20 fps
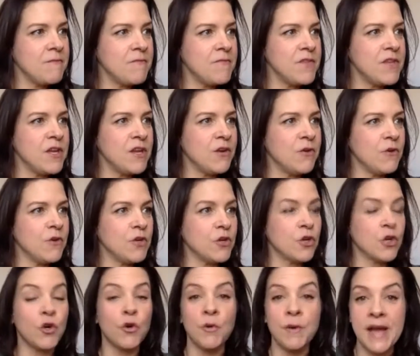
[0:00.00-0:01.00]
Your
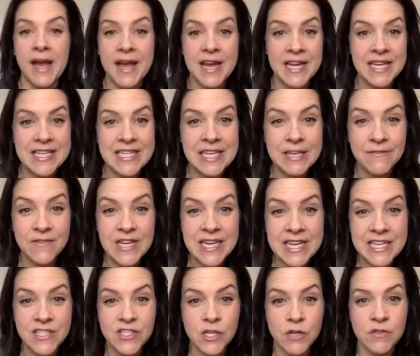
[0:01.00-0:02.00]

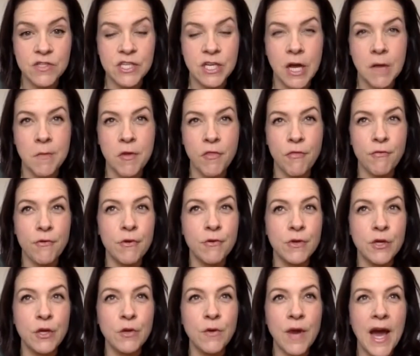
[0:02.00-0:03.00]
creativity starts to come in through.
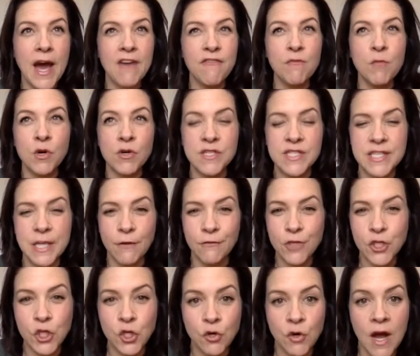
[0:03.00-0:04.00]
You have more
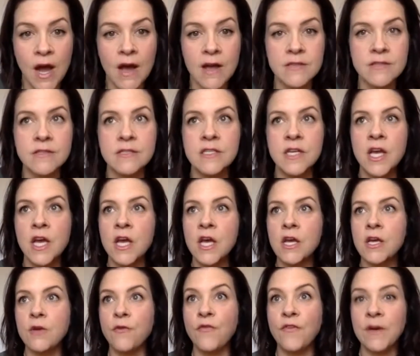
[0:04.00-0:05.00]
self-trust.
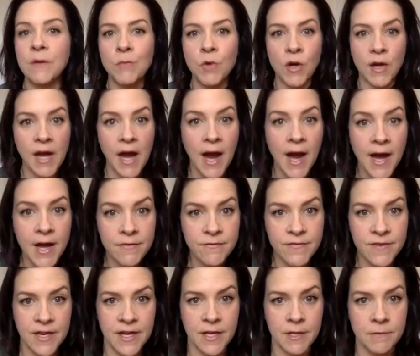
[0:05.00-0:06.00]
You feel more
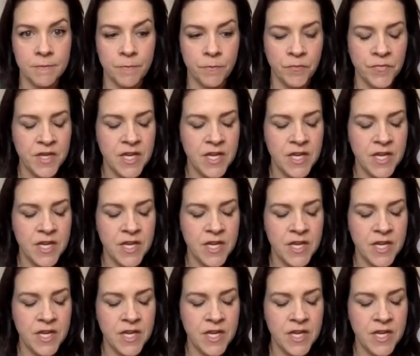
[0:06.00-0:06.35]
confident.